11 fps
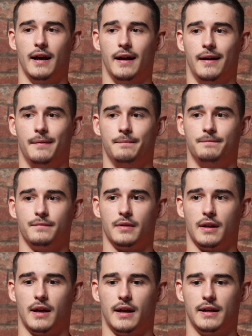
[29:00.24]

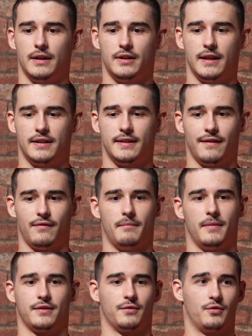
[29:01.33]
It's a
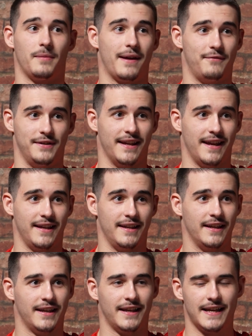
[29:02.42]
different muscle group every day,